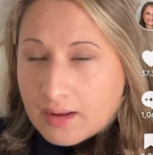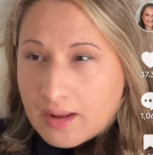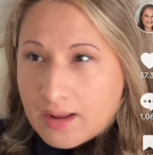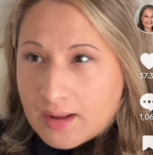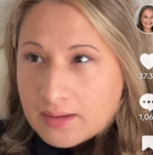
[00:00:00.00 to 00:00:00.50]

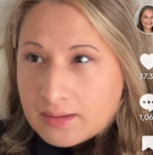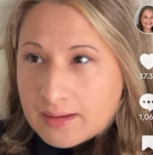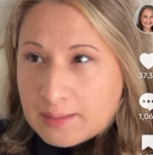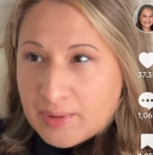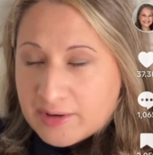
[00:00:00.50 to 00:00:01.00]
and
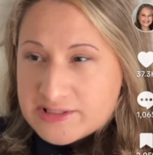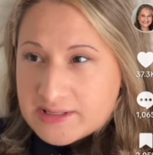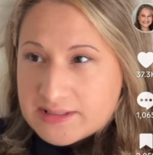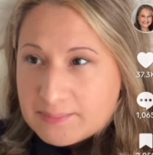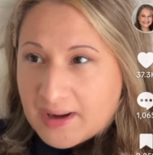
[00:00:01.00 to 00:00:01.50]
in
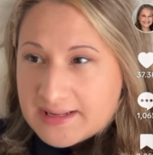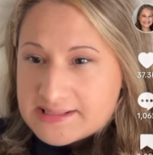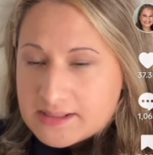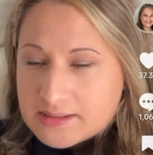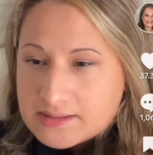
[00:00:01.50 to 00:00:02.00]
comparison to my
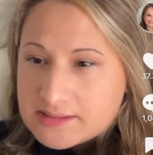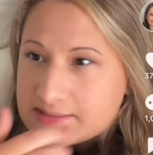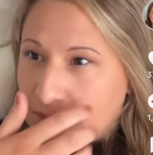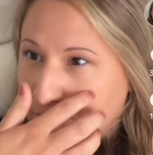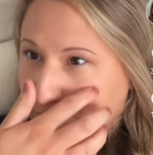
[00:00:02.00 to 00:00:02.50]

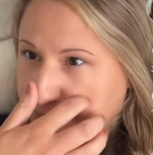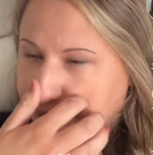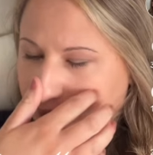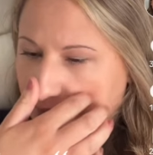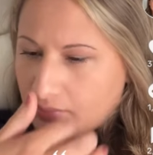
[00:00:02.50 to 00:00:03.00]
sentence.
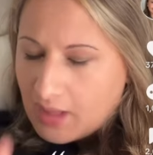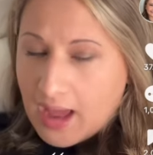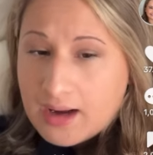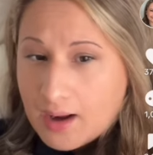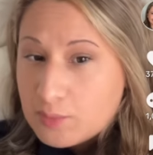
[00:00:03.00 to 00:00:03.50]

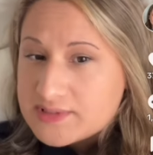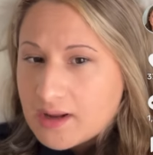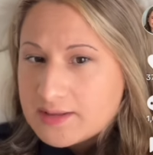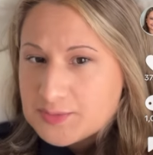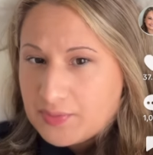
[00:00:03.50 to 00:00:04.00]
And I was
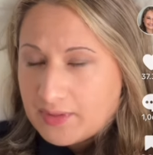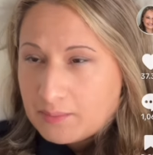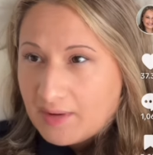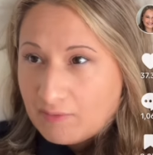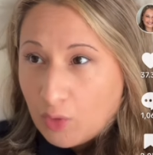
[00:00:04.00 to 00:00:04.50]
honest with
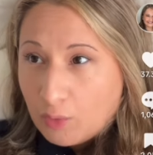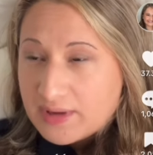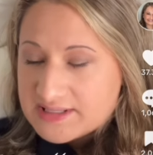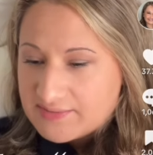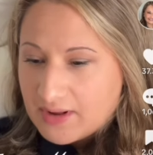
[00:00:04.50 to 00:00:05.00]
them. I've
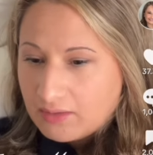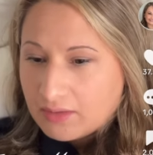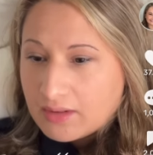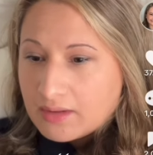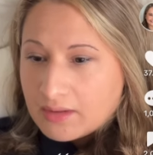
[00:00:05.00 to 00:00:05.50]
always felt
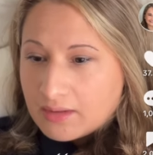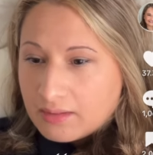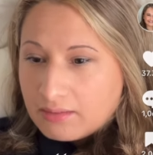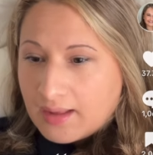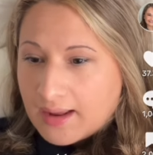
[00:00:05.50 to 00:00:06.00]

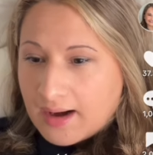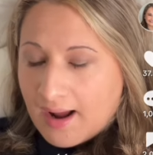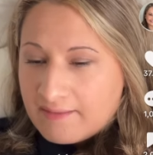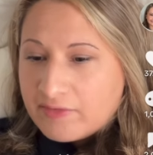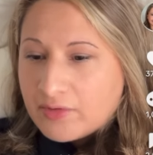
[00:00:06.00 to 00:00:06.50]
that
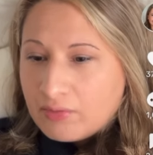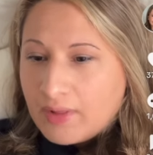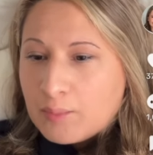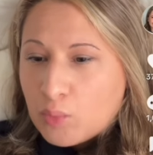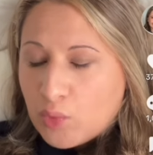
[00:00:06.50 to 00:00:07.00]
I feel
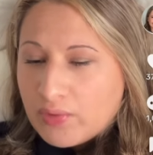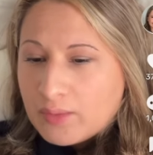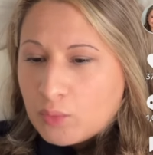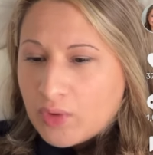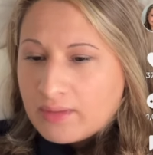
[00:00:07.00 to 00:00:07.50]
like more
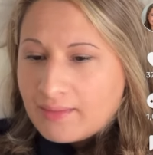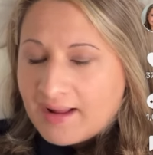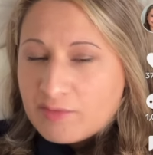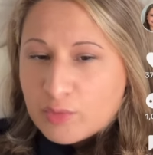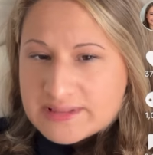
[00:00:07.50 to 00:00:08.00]
than one
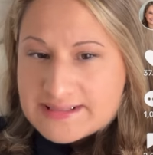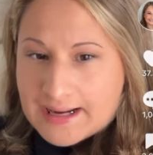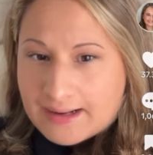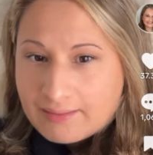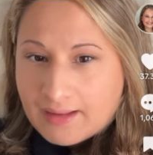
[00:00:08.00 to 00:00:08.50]
life was
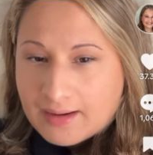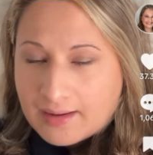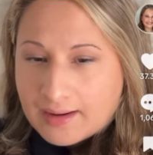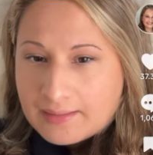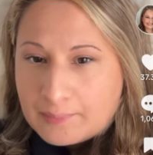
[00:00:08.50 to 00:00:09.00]
taken that
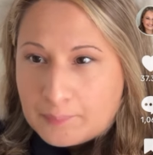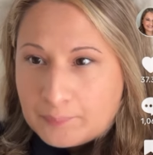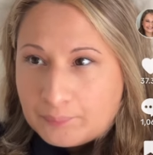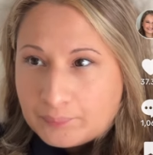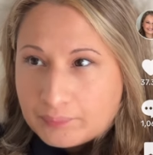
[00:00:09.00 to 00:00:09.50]
night
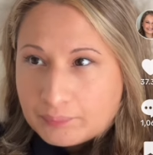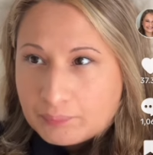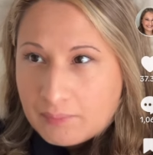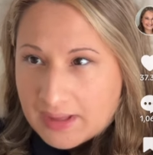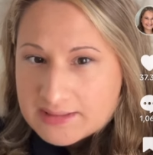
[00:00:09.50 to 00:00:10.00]

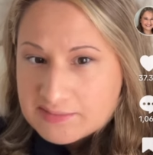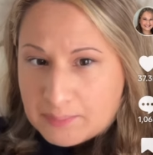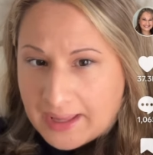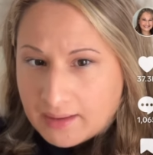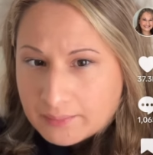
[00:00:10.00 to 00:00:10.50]
because of
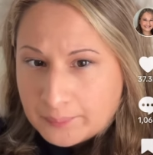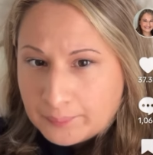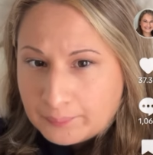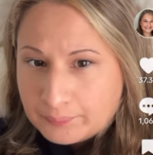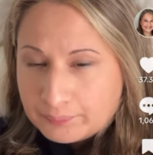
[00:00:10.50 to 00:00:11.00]
me,
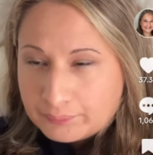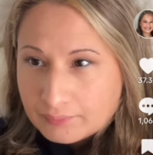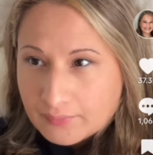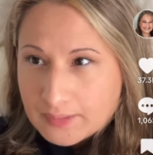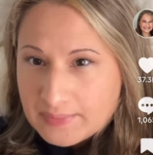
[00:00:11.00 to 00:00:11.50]

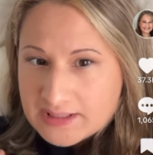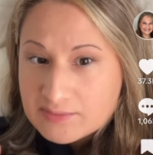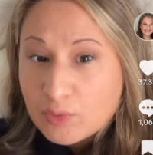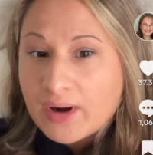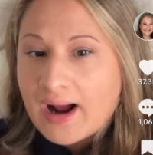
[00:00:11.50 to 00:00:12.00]
because
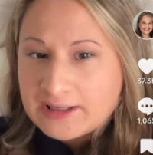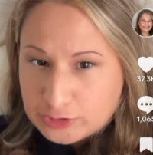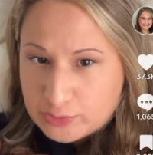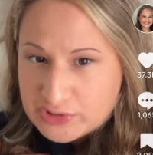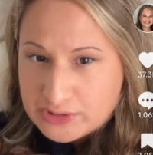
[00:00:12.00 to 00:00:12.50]
of what I
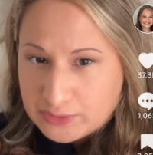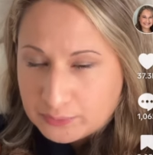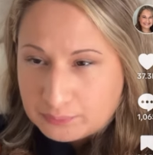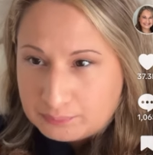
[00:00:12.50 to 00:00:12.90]
chose to do.